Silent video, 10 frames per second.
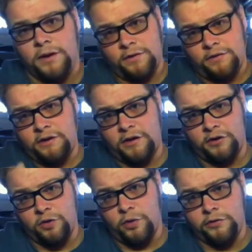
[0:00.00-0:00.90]
in the center
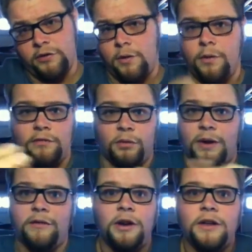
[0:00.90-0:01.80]
torso of
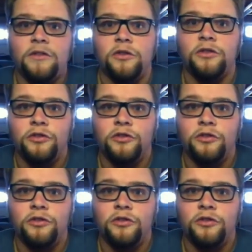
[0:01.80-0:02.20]
whatever it is you're